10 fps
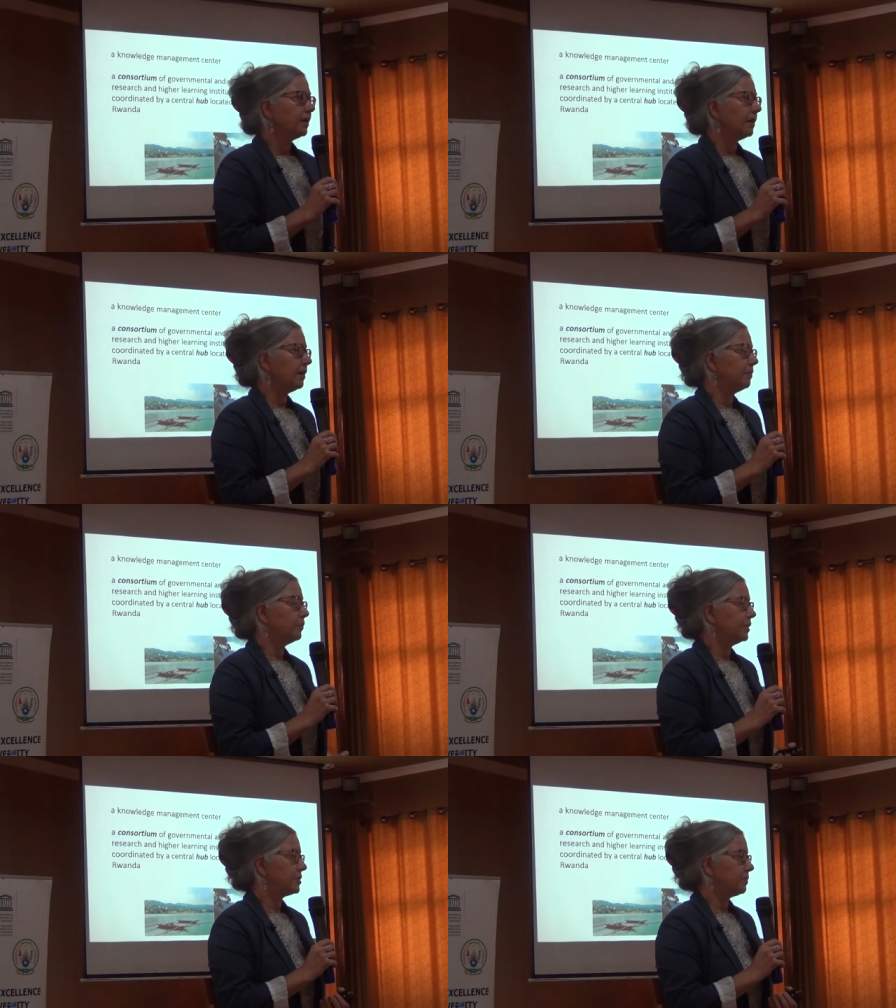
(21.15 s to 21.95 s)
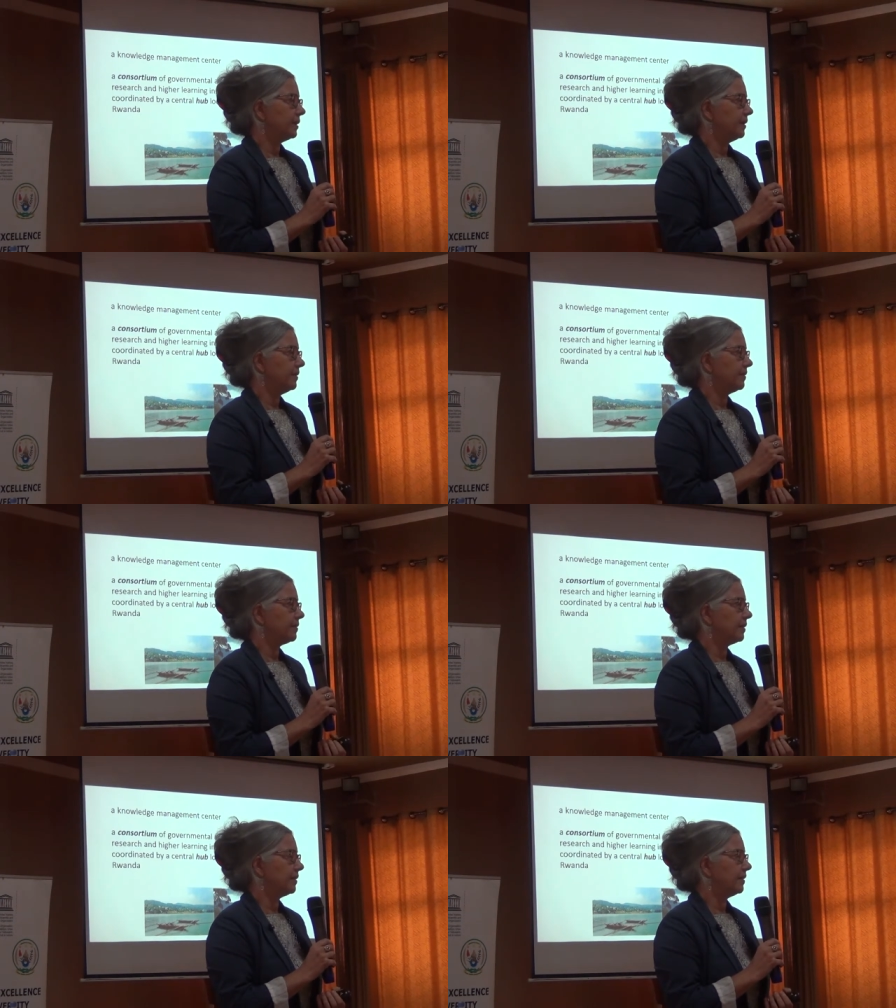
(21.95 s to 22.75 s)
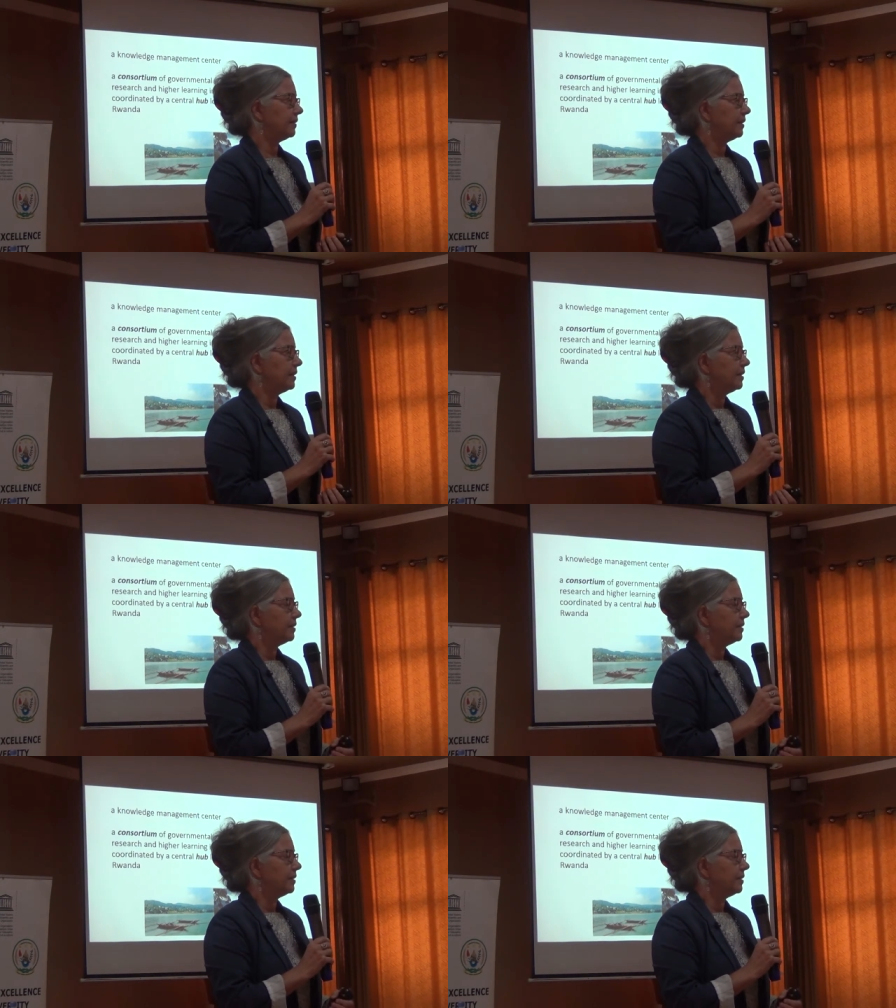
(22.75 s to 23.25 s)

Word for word: um, which was uh,